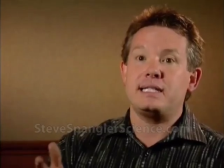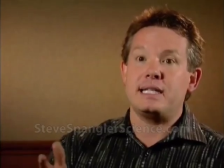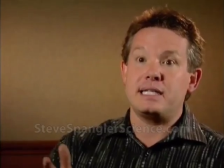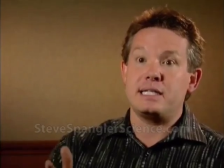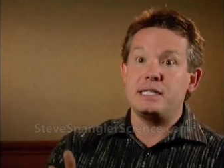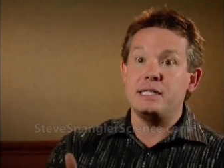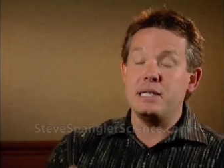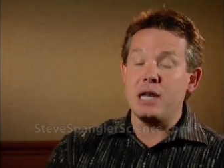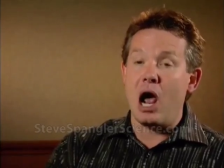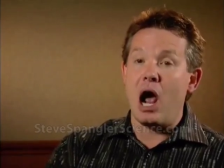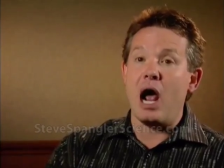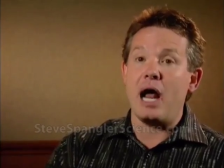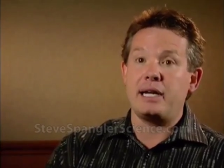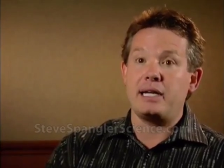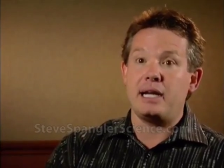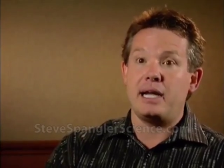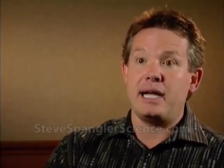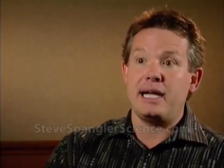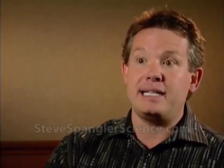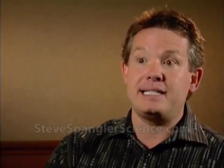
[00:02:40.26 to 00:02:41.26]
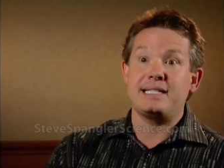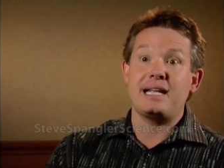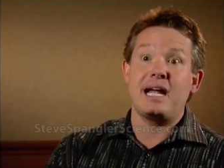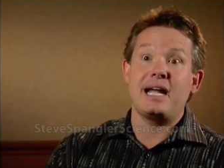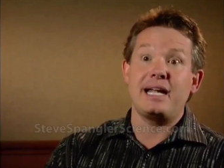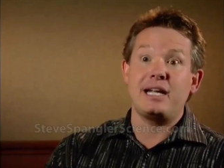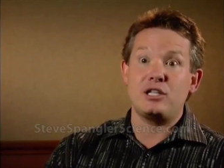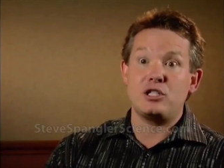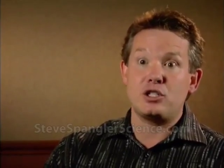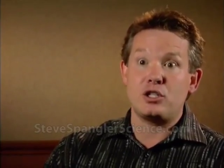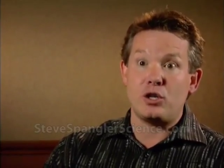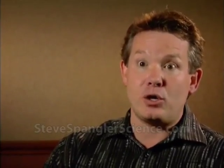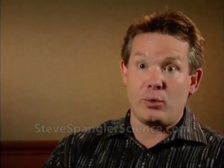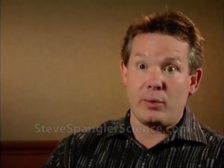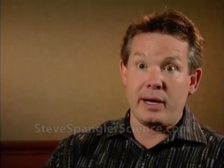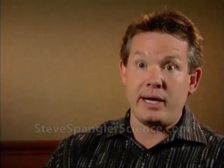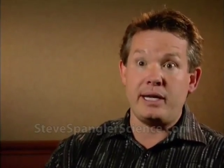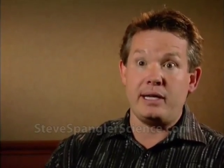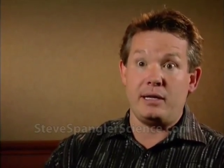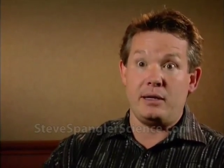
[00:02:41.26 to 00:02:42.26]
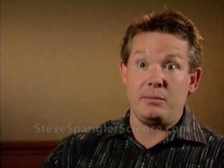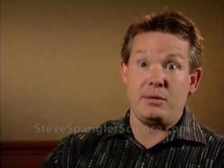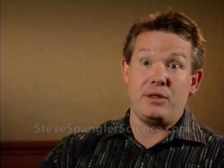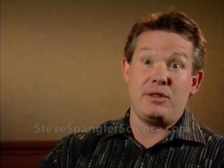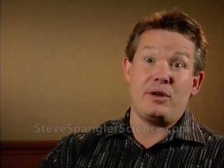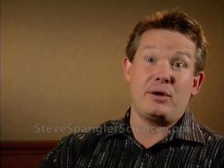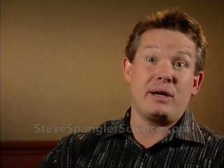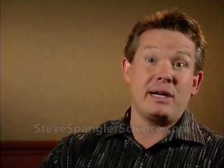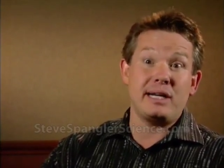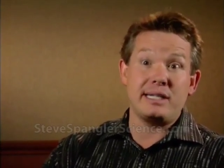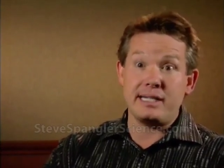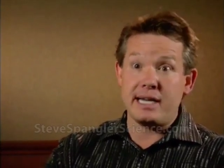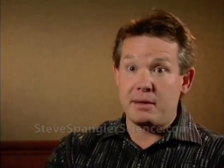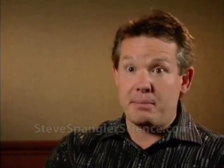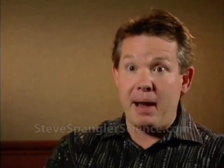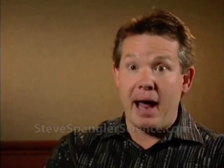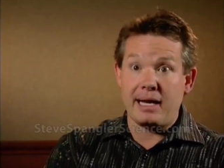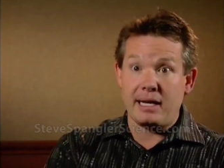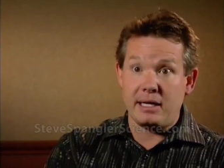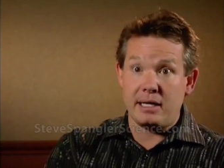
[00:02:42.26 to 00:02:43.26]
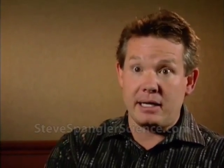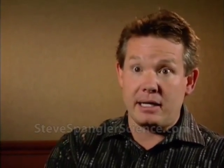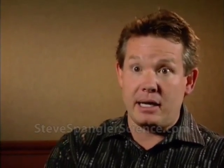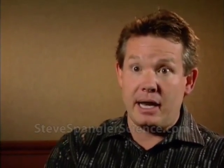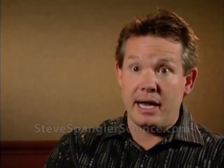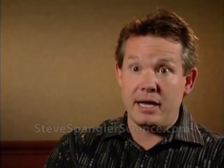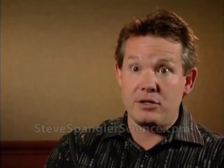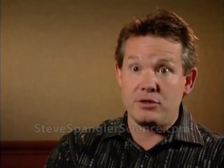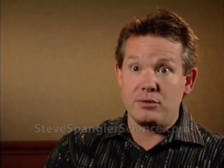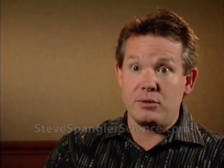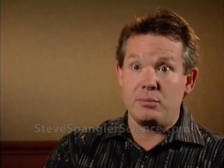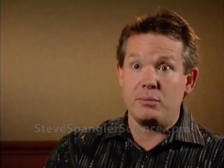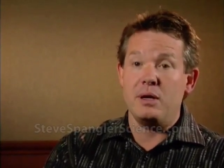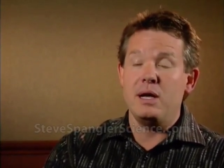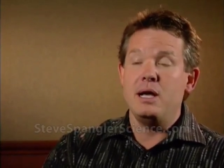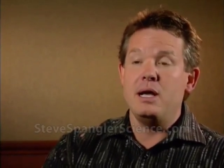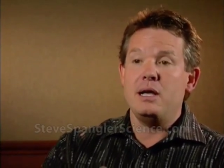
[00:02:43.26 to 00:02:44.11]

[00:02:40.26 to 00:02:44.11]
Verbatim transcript: is not a science curriculum that they're going to take back into the classroom.